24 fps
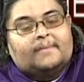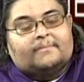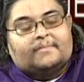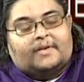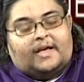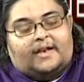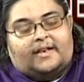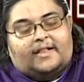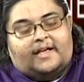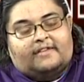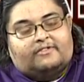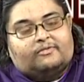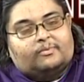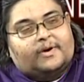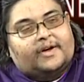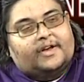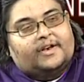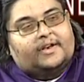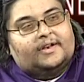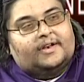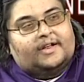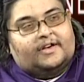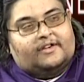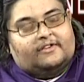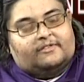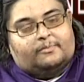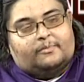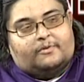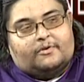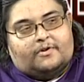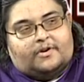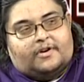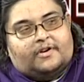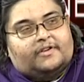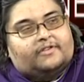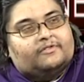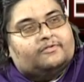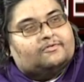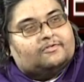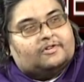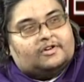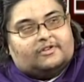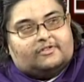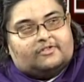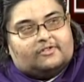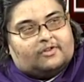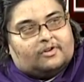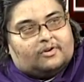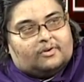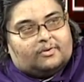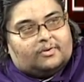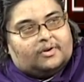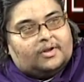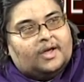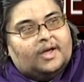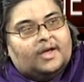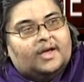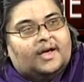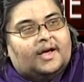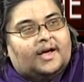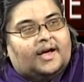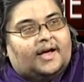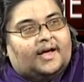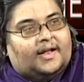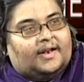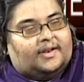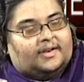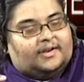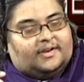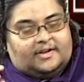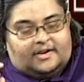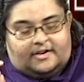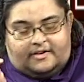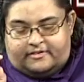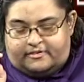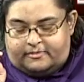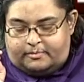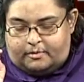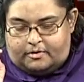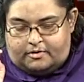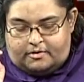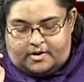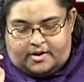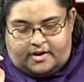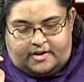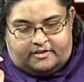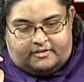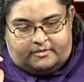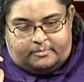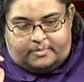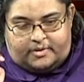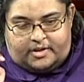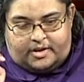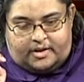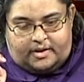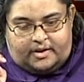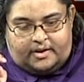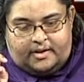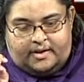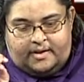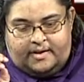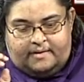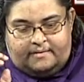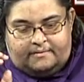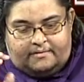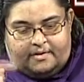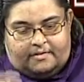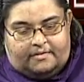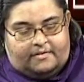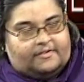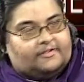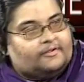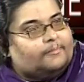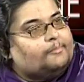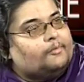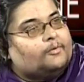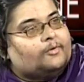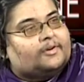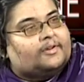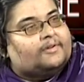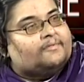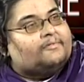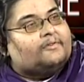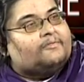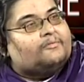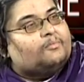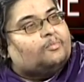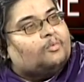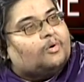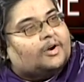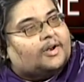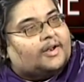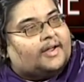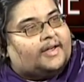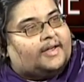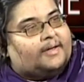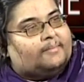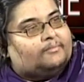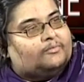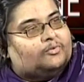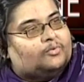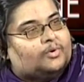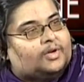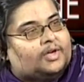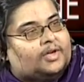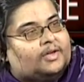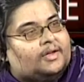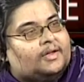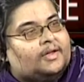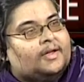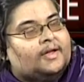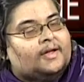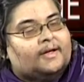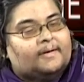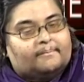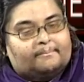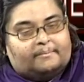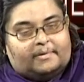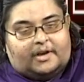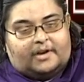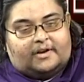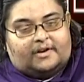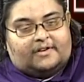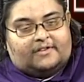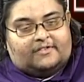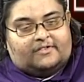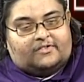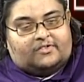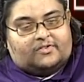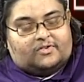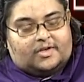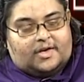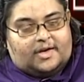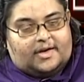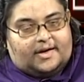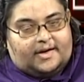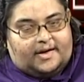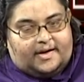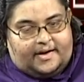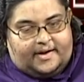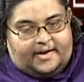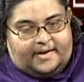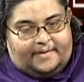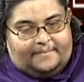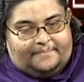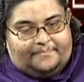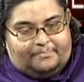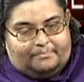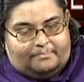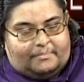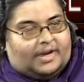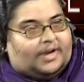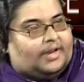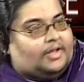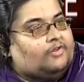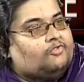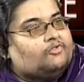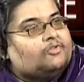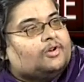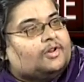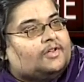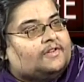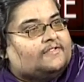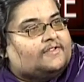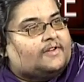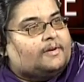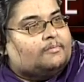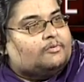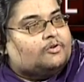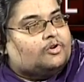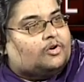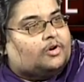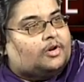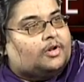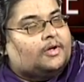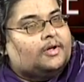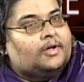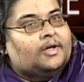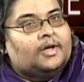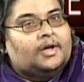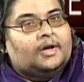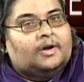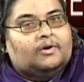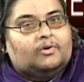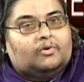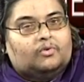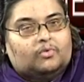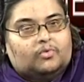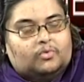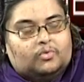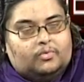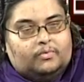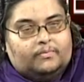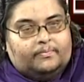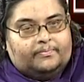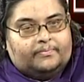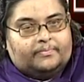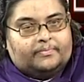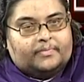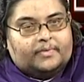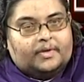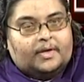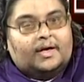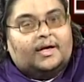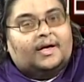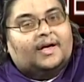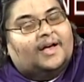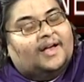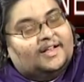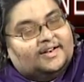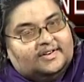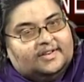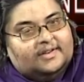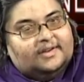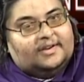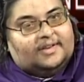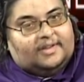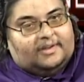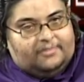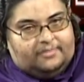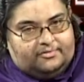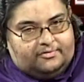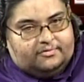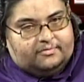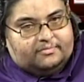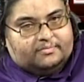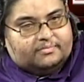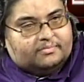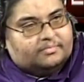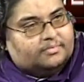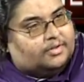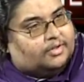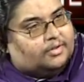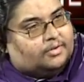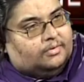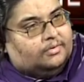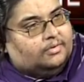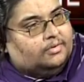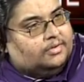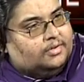And that's why the diaspora has reached out, and the diaspora has been very supportive of what I am doing. Because there are many trainees abroad who had to leave, you know.